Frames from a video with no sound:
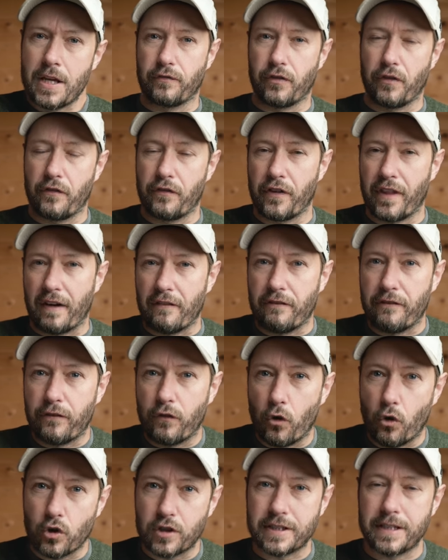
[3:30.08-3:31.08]
For that
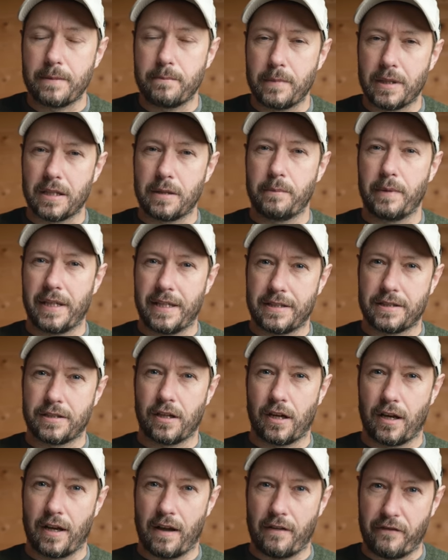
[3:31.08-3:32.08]
40
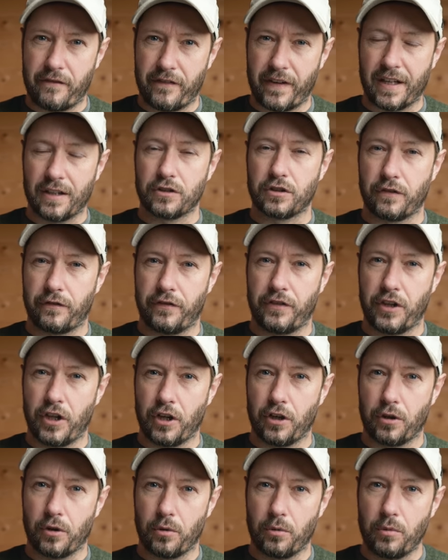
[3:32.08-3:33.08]
millimeter field of
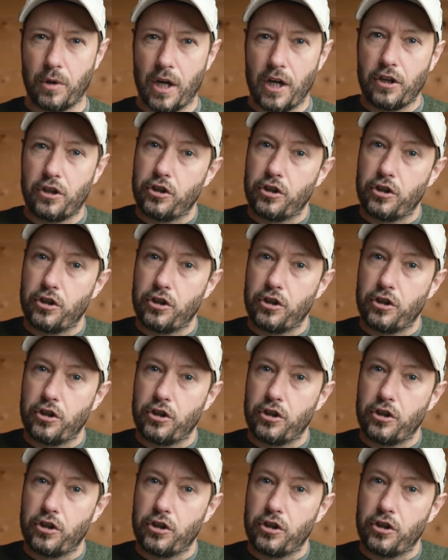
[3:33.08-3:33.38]
view,